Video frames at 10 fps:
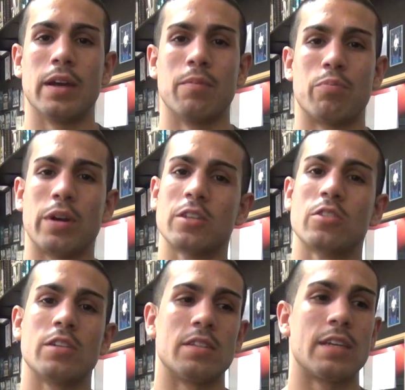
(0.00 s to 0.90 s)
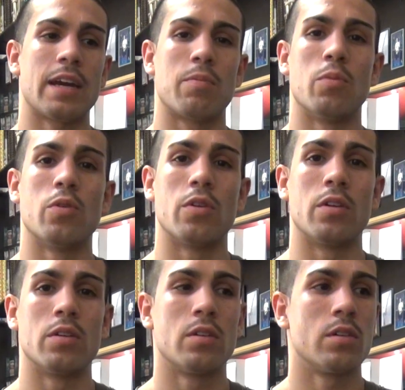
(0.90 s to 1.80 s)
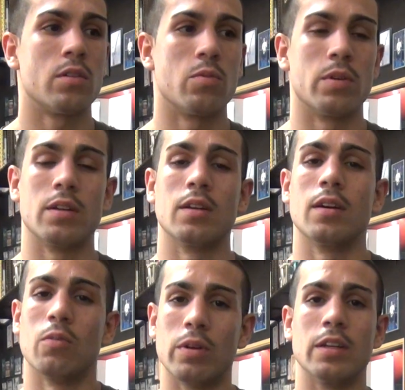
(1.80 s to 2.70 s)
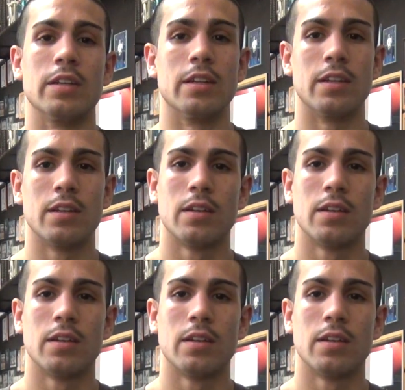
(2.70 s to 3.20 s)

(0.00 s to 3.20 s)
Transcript: and pressure and attack more when needed.